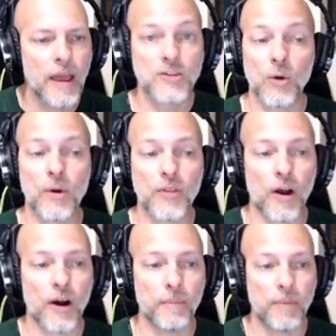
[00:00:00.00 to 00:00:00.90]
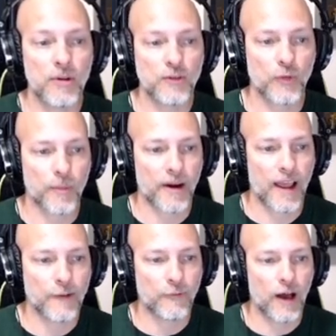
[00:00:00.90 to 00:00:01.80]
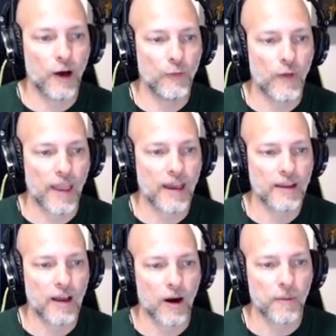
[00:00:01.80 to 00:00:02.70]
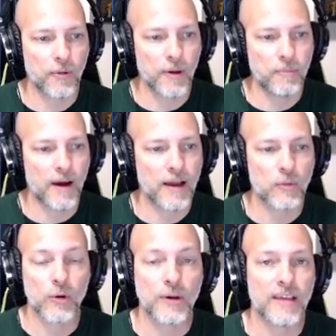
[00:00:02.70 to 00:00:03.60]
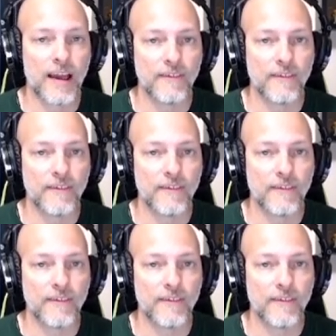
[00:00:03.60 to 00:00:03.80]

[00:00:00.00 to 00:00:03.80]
So and with our bonus from our half elf and our point buy, we're going to have a